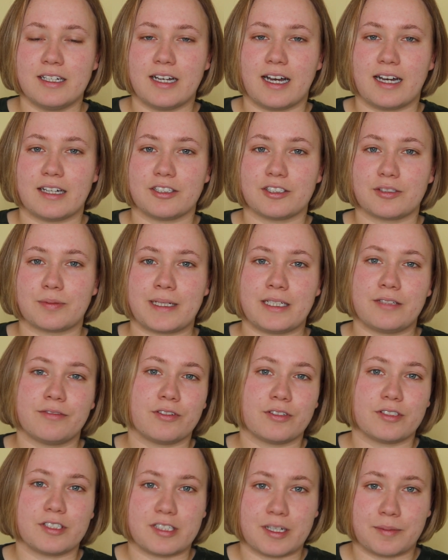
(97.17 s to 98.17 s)
and just waited
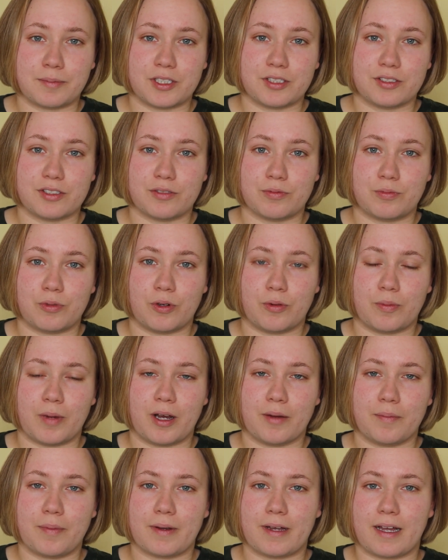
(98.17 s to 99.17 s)
for the temperatures to warm up